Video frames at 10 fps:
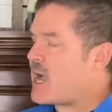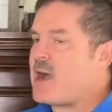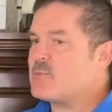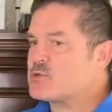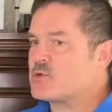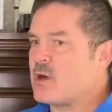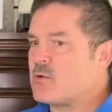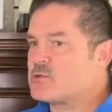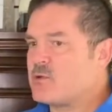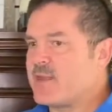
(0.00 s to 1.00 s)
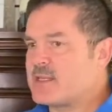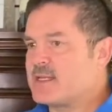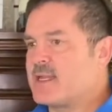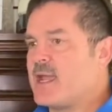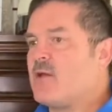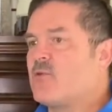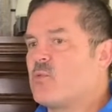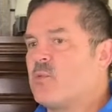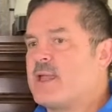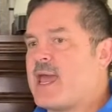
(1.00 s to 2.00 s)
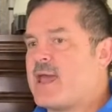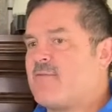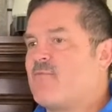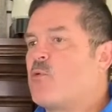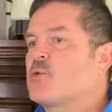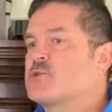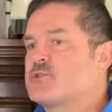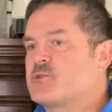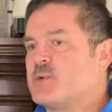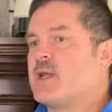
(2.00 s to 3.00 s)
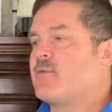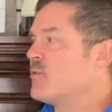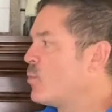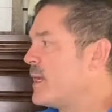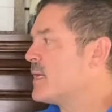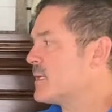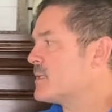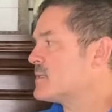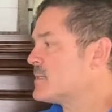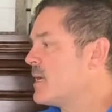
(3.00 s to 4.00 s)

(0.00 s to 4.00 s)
I'm strong, so that together we have more strength and weakness.